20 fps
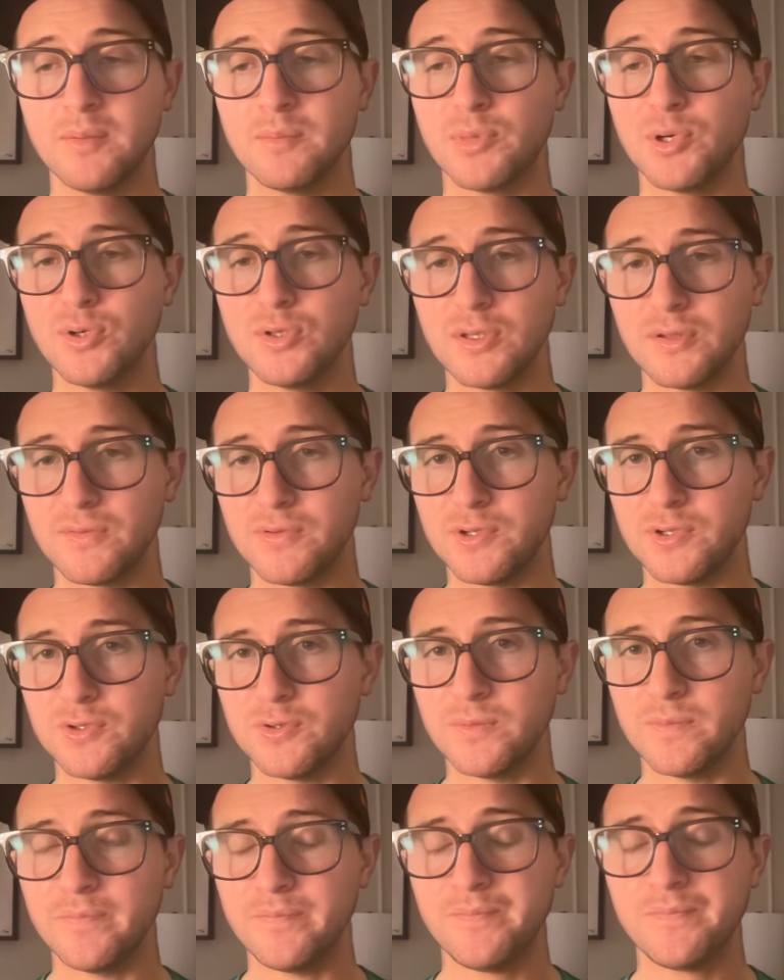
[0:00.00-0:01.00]
both of
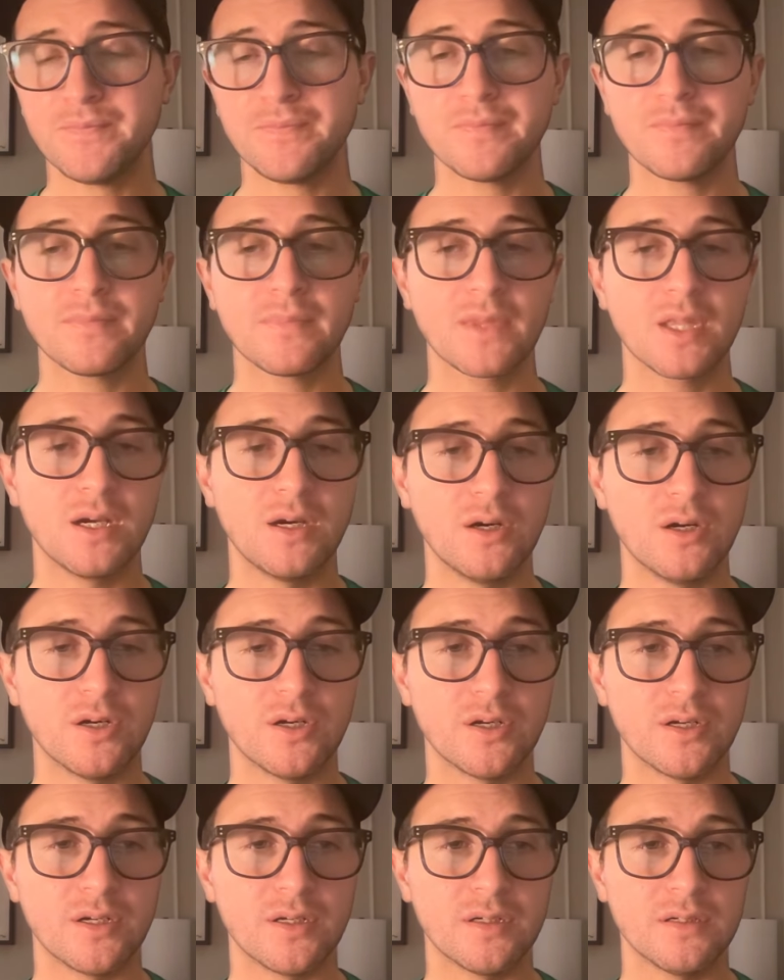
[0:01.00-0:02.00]
whom
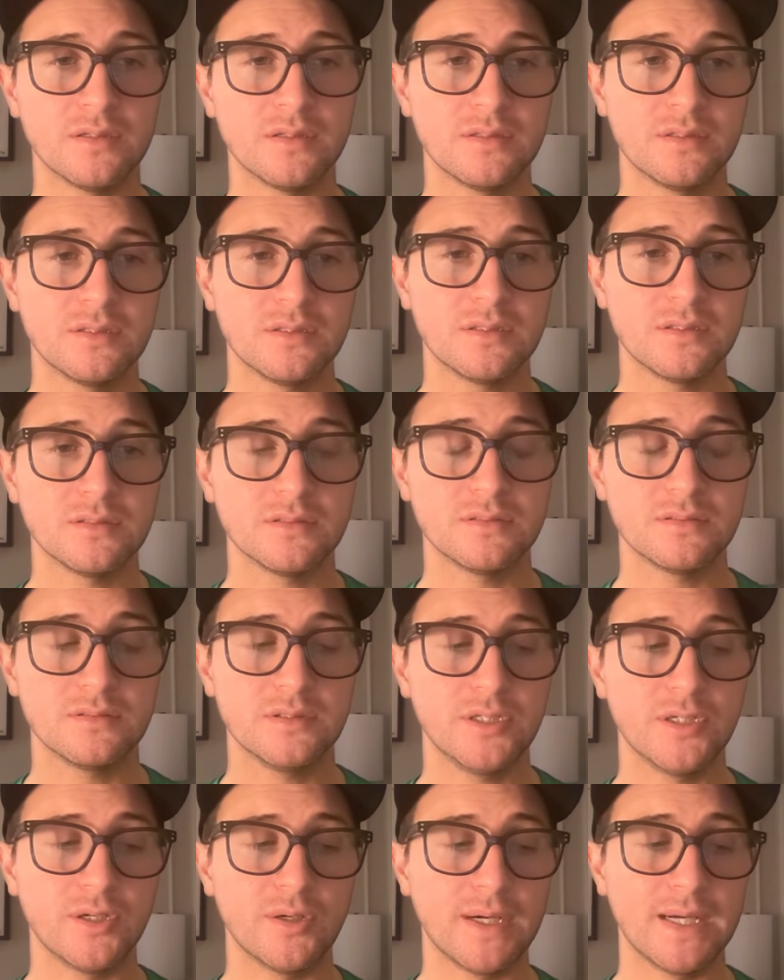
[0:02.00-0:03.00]
are,
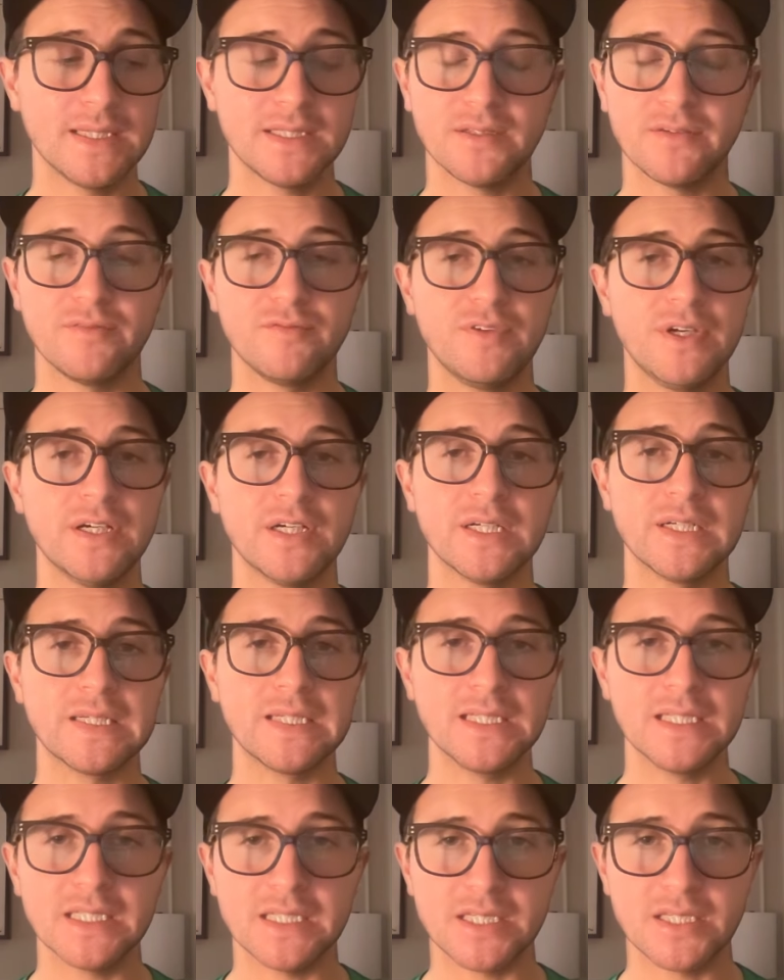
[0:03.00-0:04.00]
you know, at the very
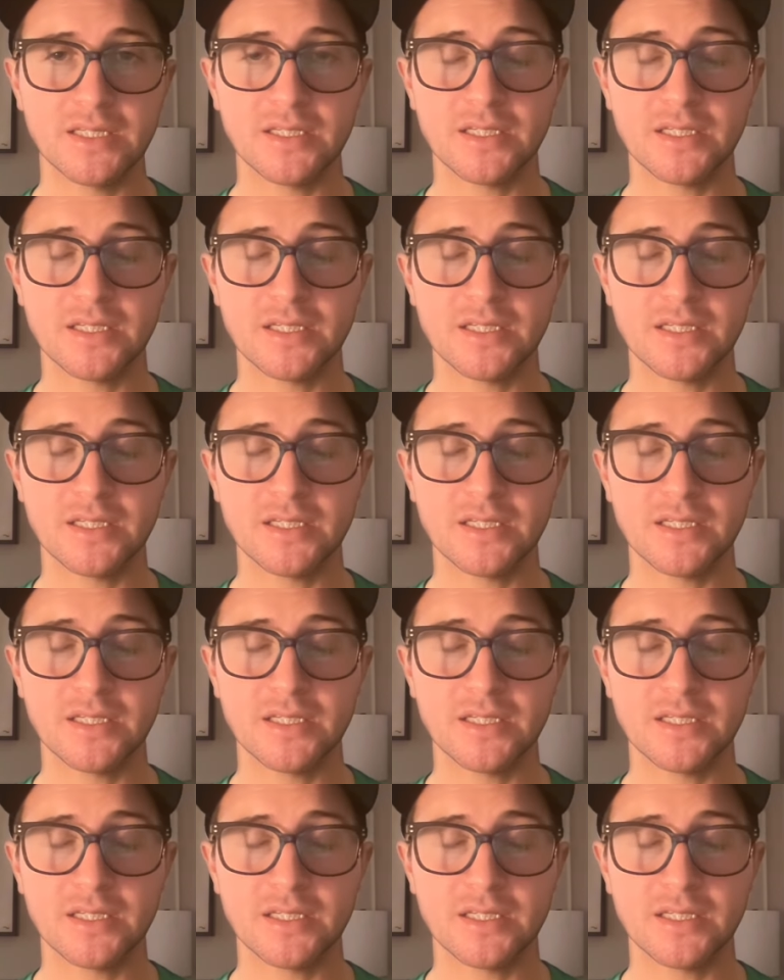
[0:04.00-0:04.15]
least